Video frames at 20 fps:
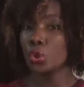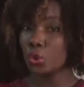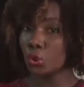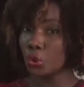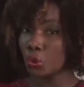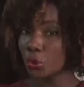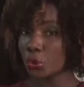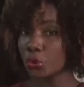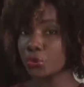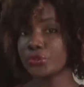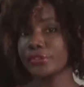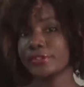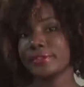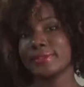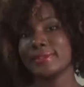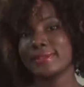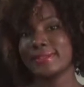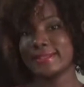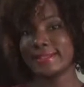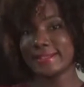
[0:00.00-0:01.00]
good
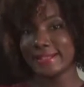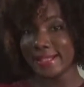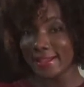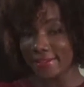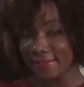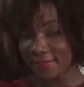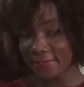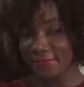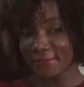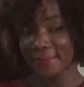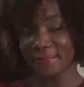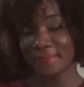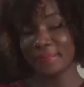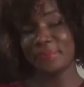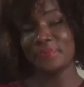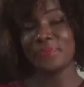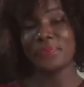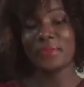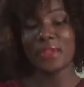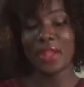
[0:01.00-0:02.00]
sleeve.
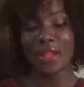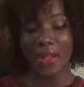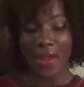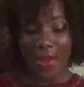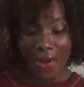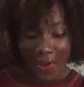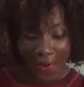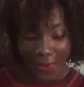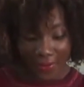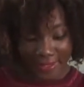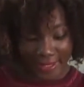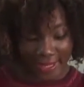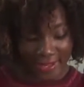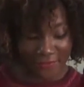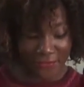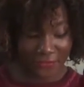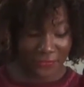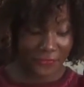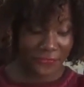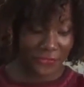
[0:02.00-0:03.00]
Okay,
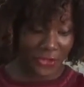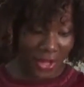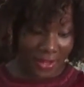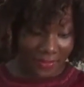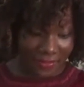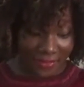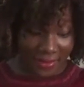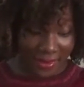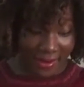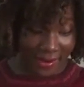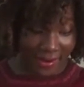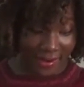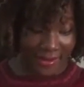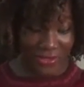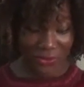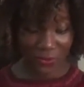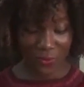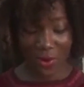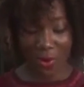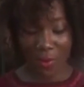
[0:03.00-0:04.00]
if you've done
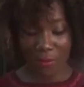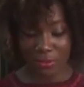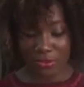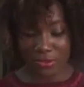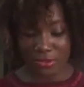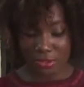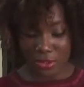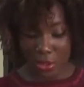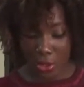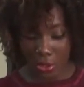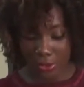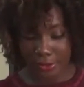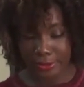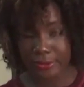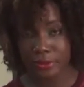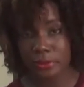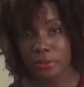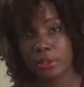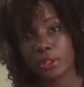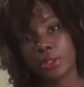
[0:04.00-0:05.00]
that, we're almost
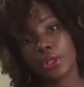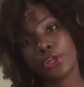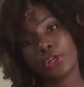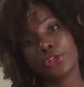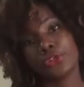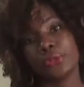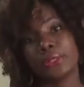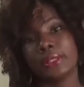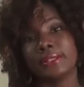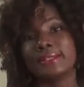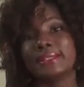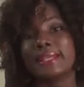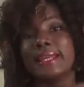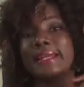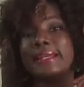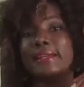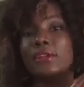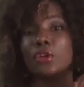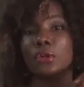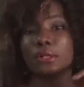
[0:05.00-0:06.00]
done. You can
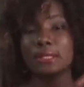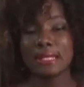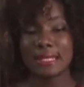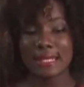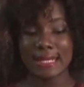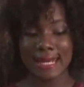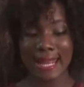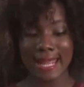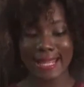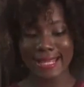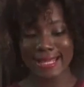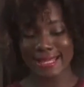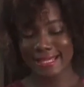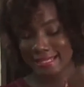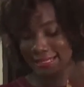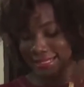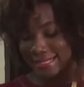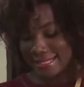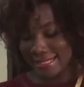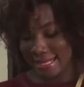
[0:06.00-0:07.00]
take your neck
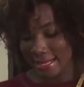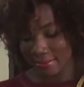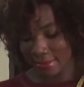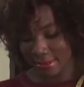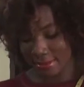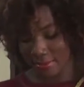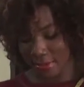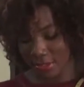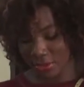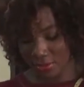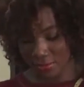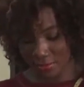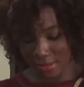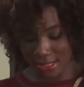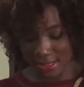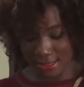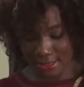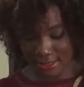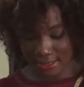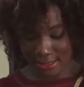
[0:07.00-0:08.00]
depth
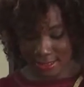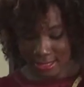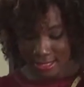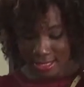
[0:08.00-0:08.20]
measurement.